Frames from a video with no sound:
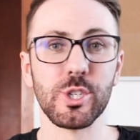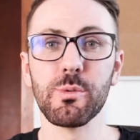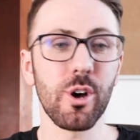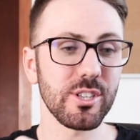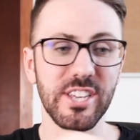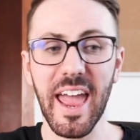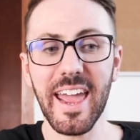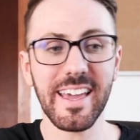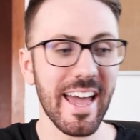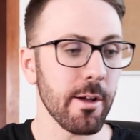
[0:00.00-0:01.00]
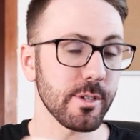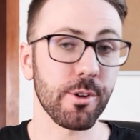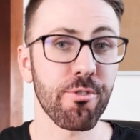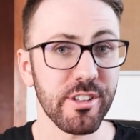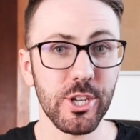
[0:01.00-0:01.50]
Do not take out a
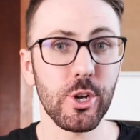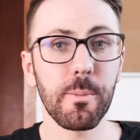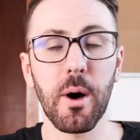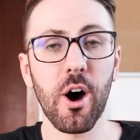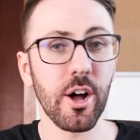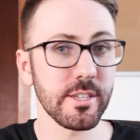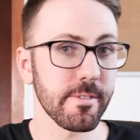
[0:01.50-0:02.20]
critical part